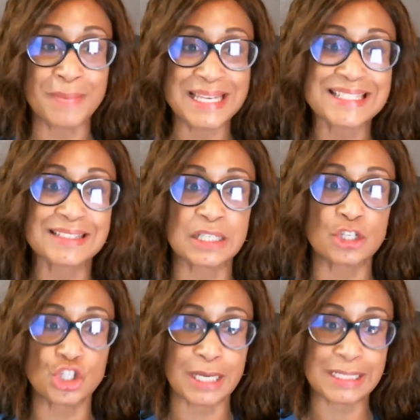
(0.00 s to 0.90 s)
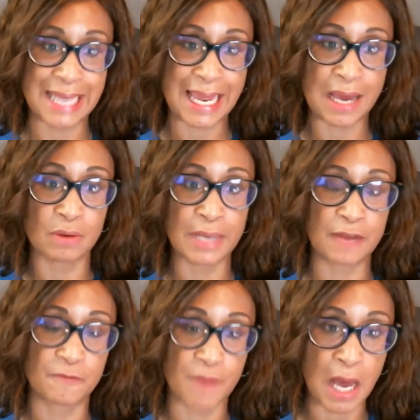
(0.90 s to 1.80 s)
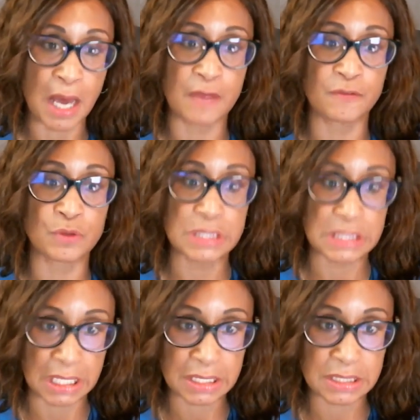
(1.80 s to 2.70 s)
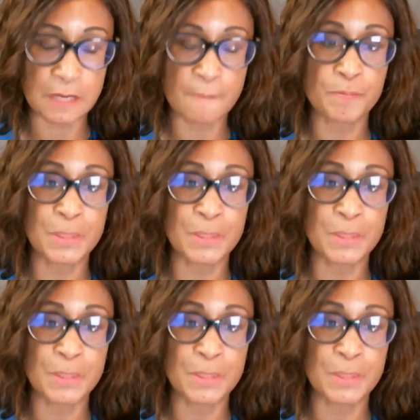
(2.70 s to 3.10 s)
mentally shut down at 5 or 6,